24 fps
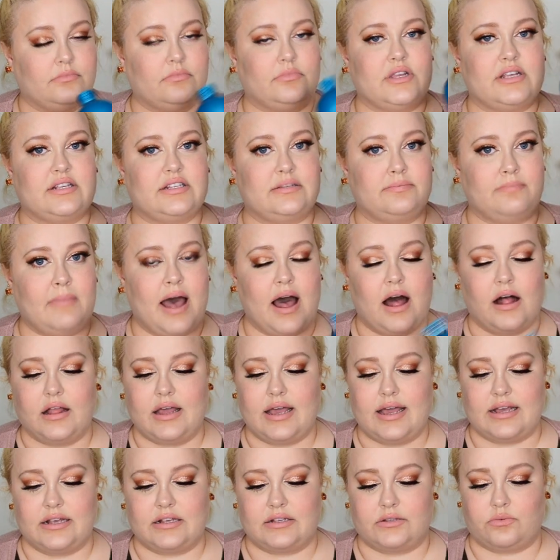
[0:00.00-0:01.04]
The smell
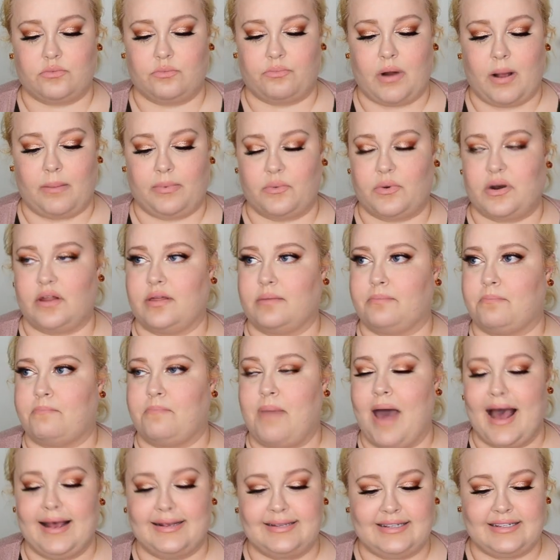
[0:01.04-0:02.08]
is probably one of the
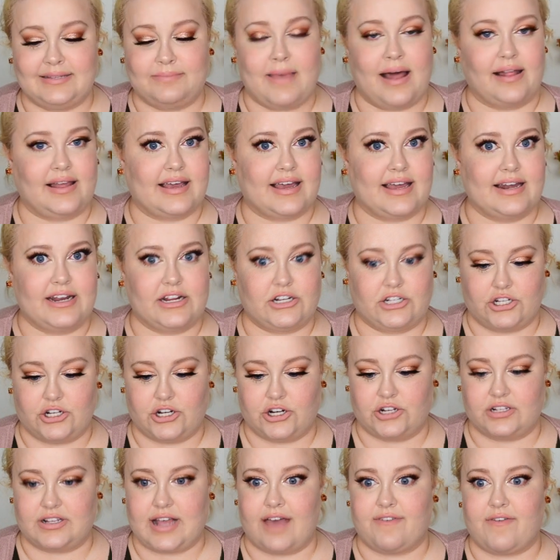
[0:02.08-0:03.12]
best smelling
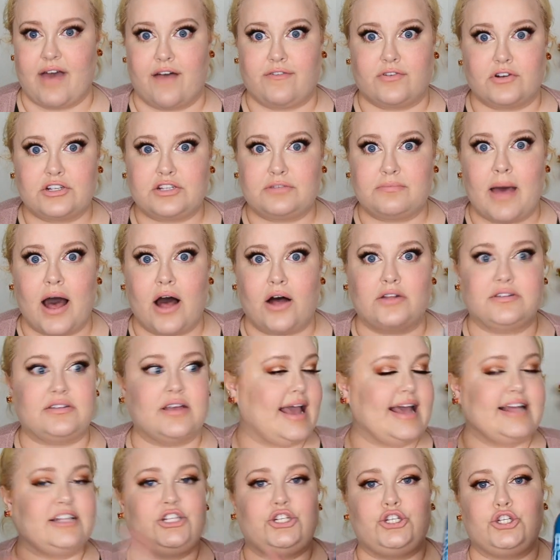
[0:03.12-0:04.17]
conditioners I've ever smelled.
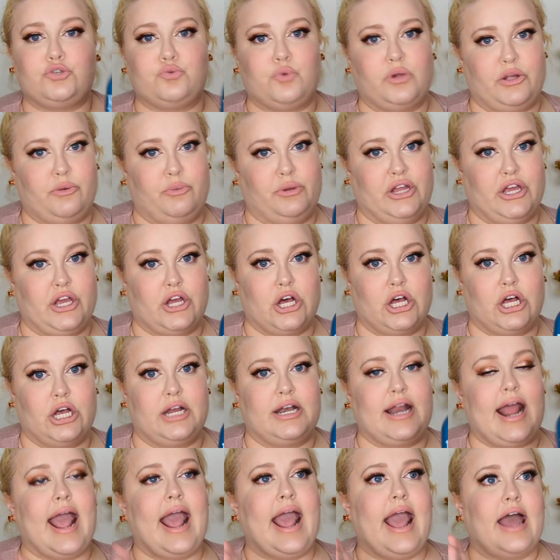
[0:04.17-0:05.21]
It's just really, really
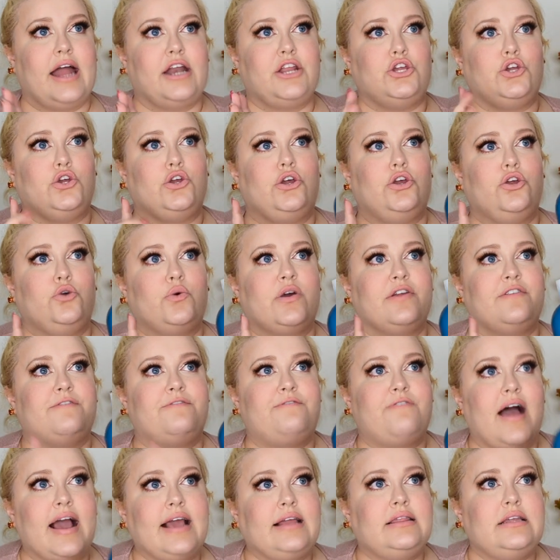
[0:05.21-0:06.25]
good. And you, you can
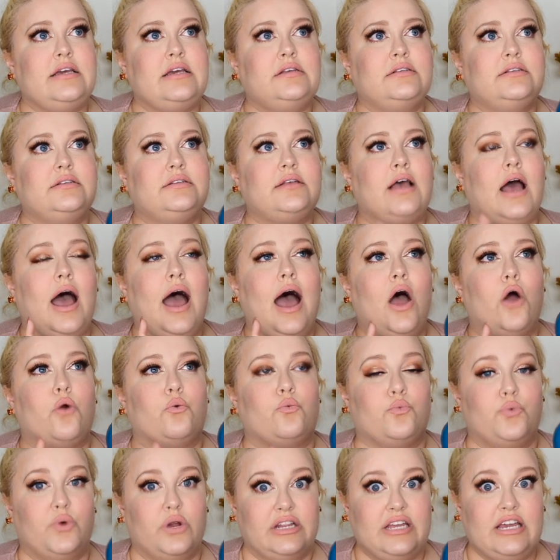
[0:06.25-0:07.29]
find these
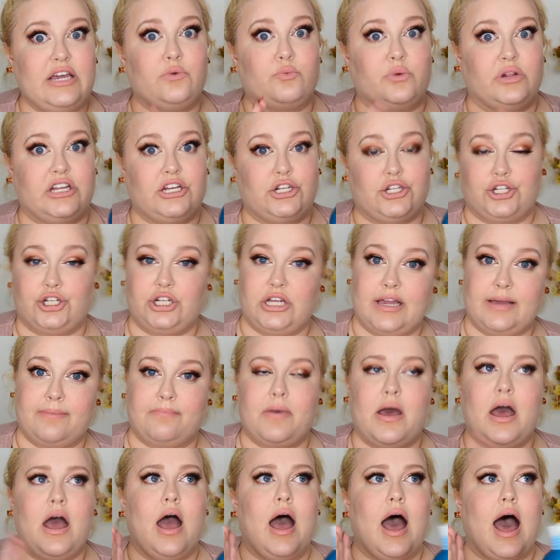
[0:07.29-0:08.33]
really, really cheap
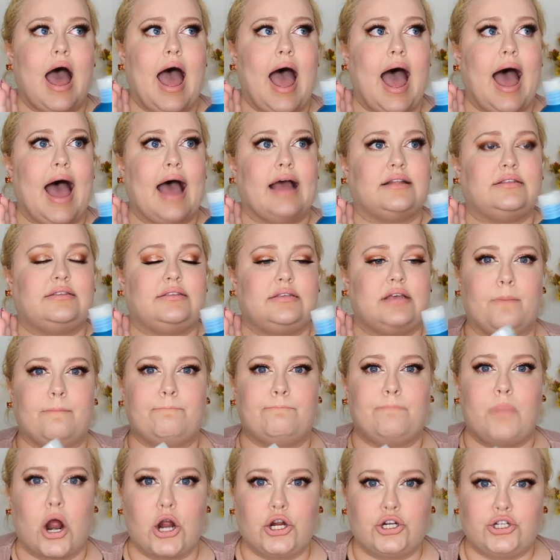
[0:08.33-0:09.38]
at
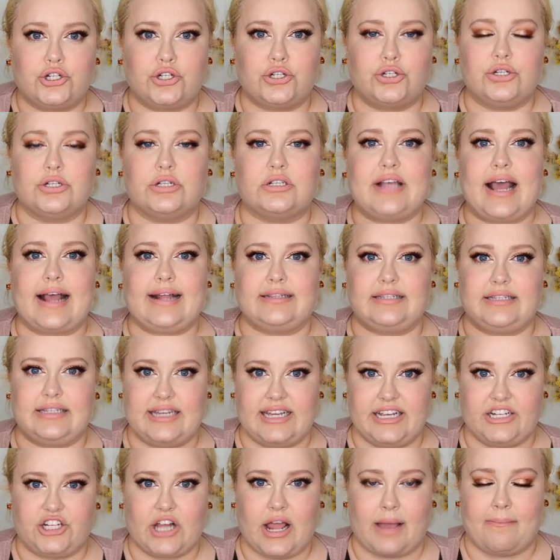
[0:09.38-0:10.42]
Marshall's and
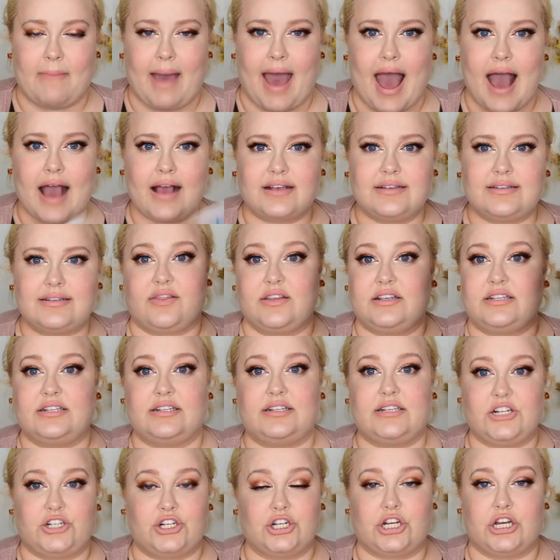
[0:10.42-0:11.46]
TJ Maxx. This is
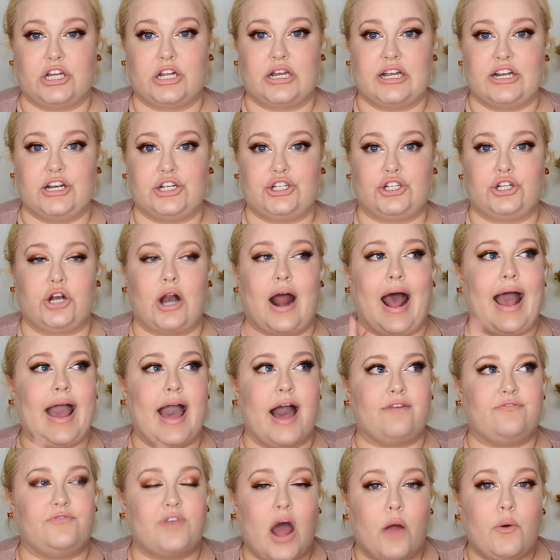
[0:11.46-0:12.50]
such a good conditioner. I
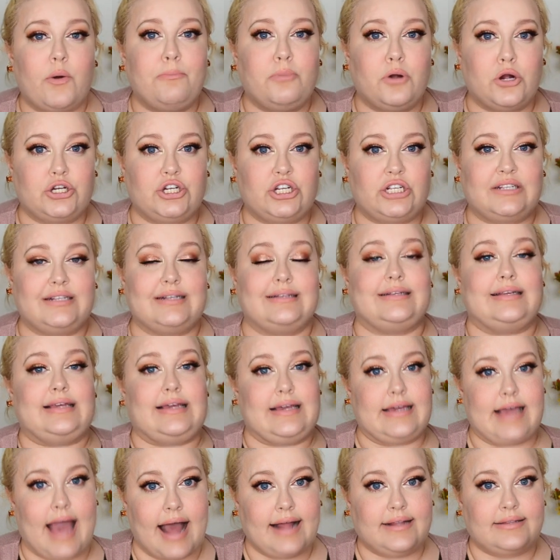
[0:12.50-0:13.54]
have not repurchased this
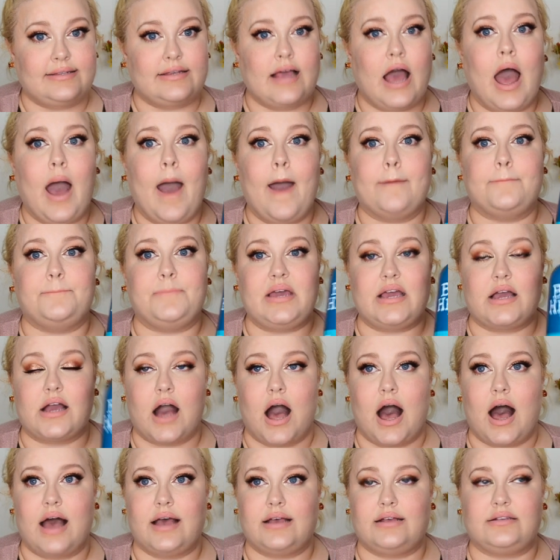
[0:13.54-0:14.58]
yet
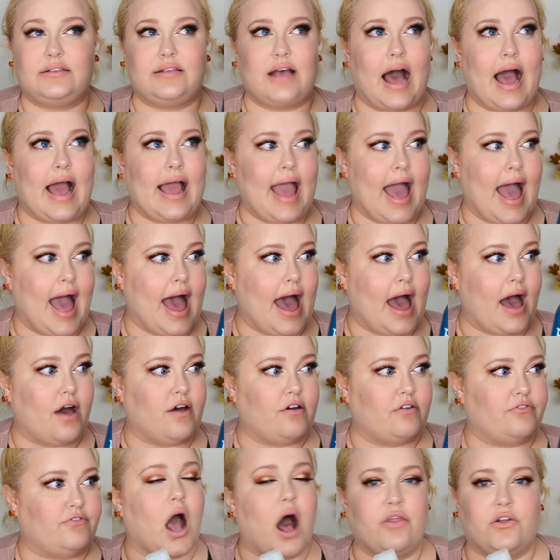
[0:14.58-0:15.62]
because I
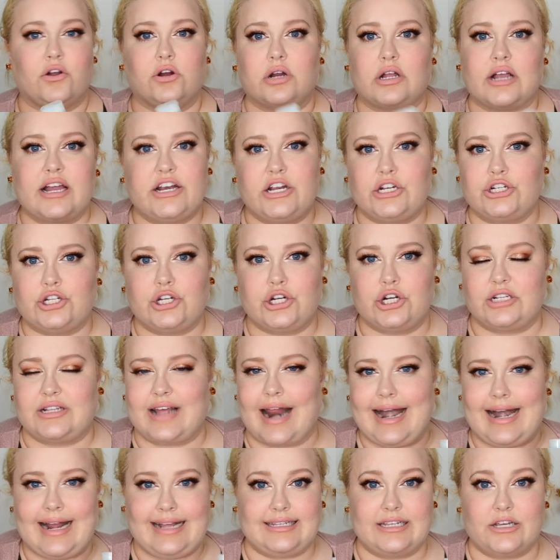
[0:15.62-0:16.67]
have other conditioners that
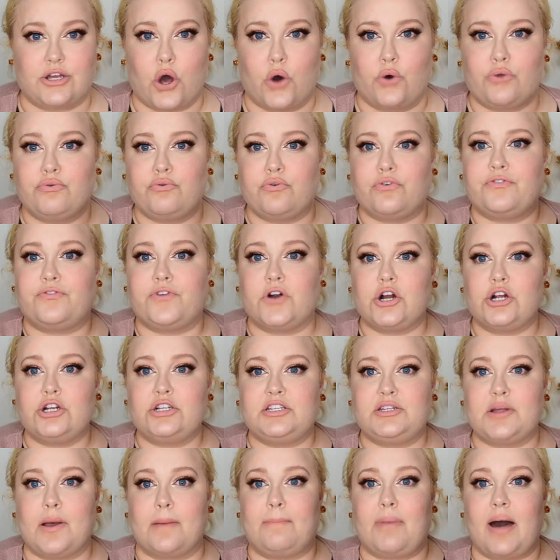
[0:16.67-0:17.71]
I need to go through
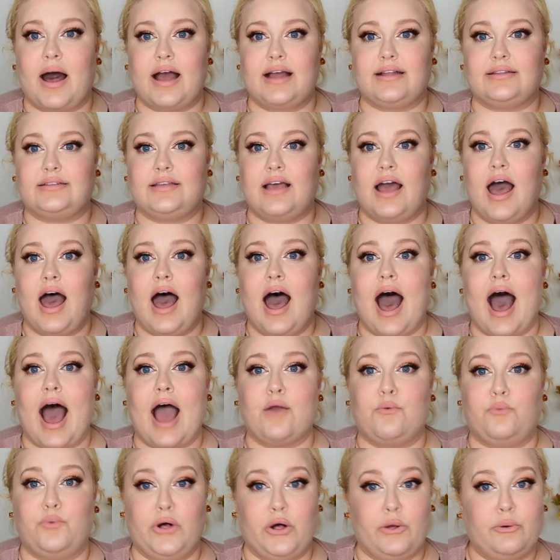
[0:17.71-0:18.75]
first, but
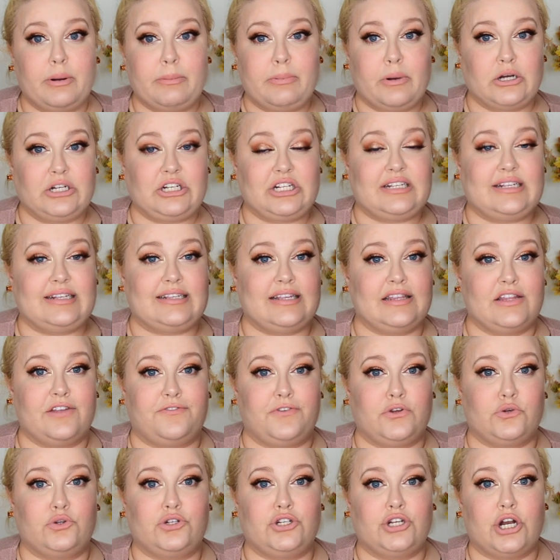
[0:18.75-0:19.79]
I will repurchase this in the
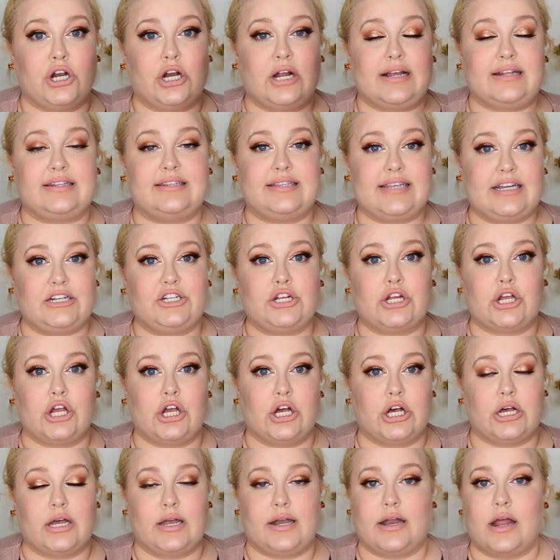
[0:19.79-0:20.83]
future. It's such a
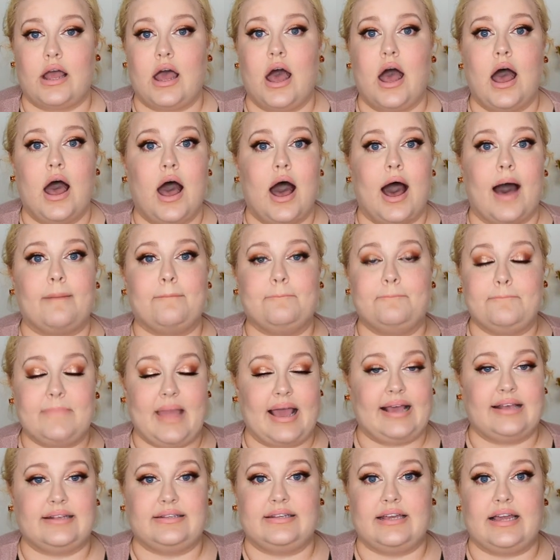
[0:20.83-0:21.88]
good
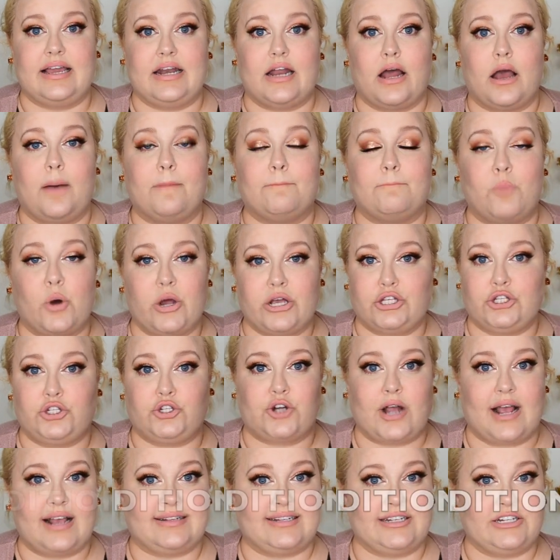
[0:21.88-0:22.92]
amazing
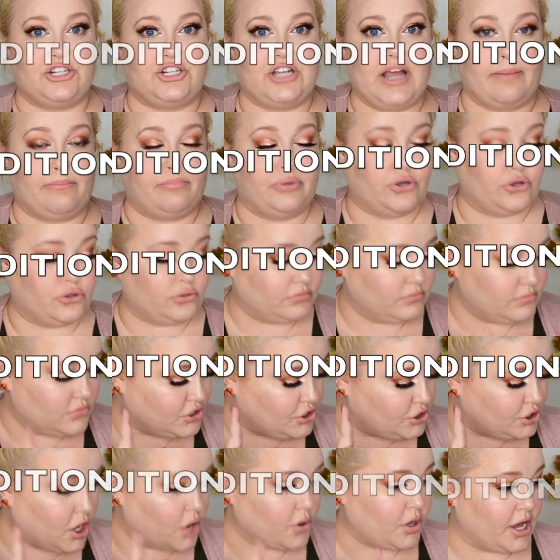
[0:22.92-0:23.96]
moisturizing shampoo.
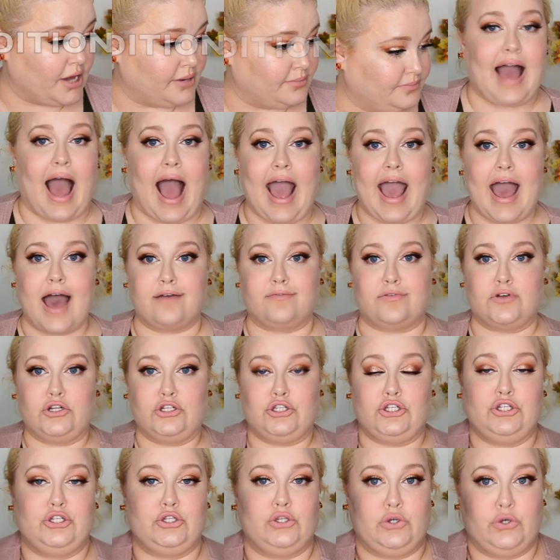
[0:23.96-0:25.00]
So good. I have
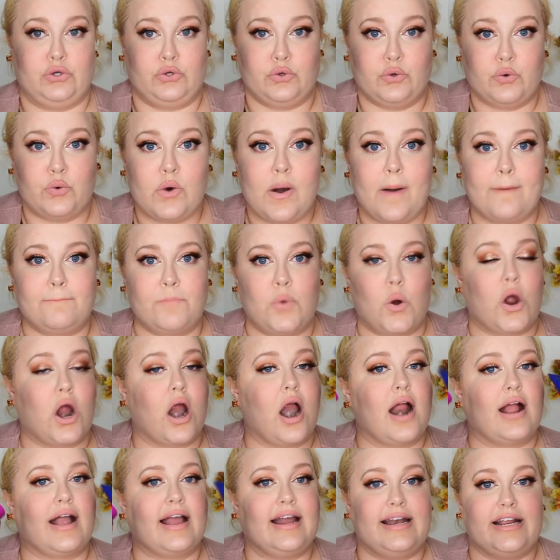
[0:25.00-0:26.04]
two
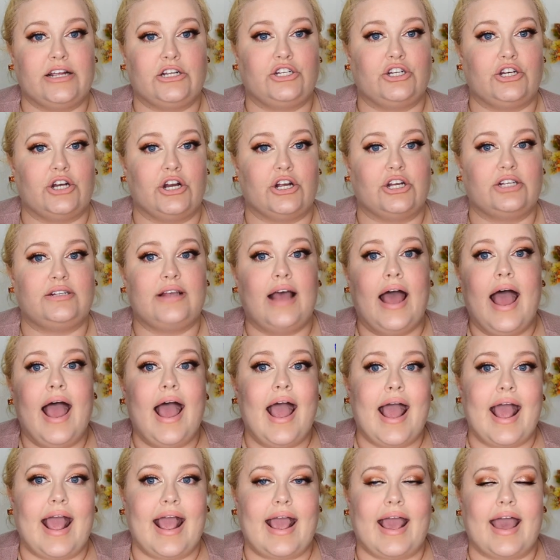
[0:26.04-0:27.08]
more conditioners
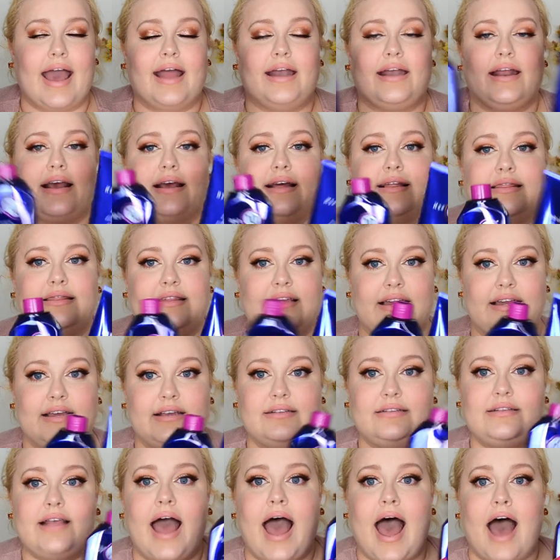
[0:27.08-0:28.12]
and
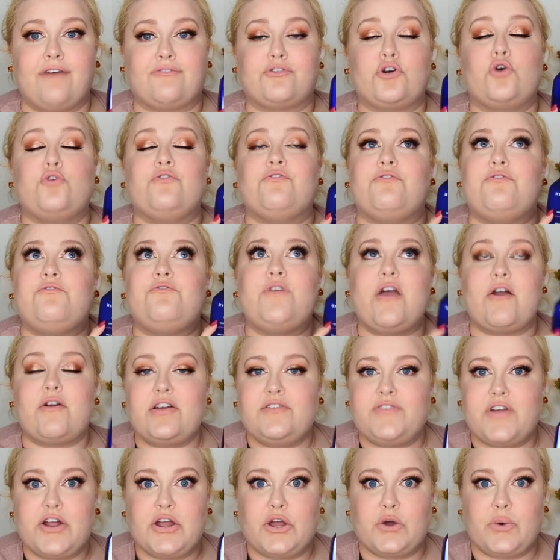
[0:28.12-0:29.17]
these have very,
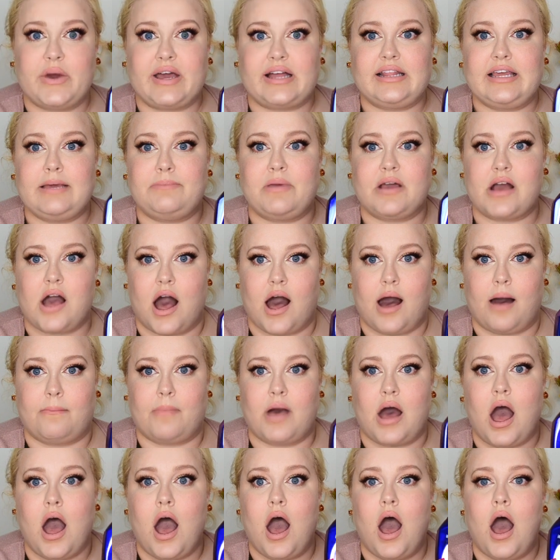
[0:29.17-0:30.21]
very quickly
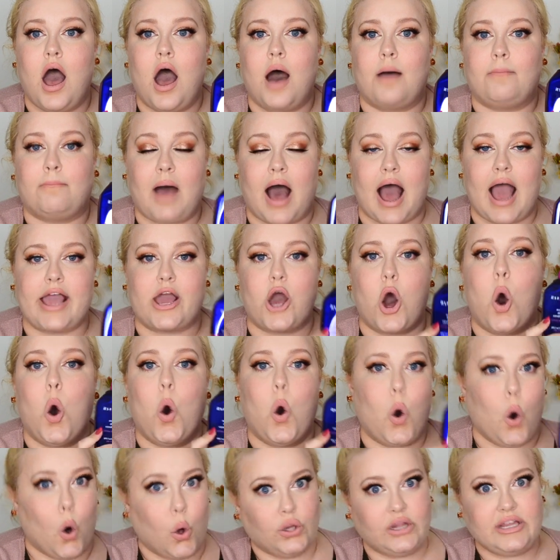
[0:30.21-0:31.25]
become my
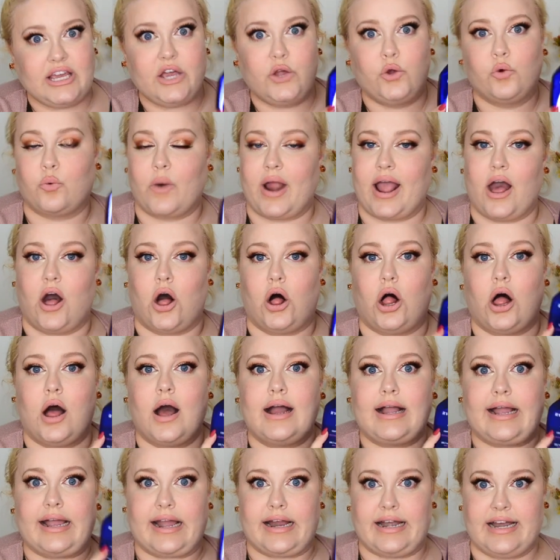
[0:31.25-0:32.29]
holy grail
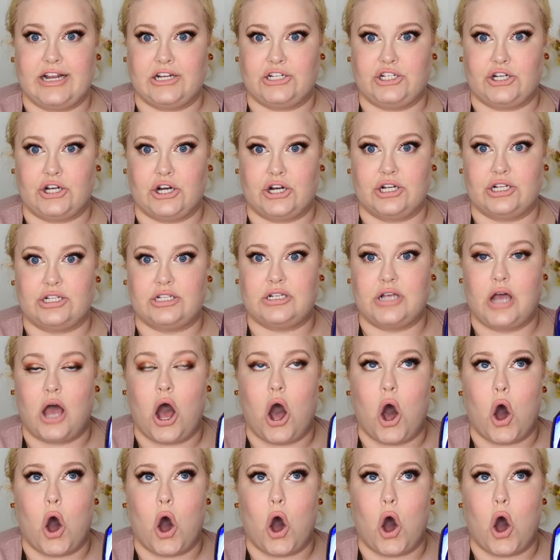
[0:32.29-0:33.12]
conditioners.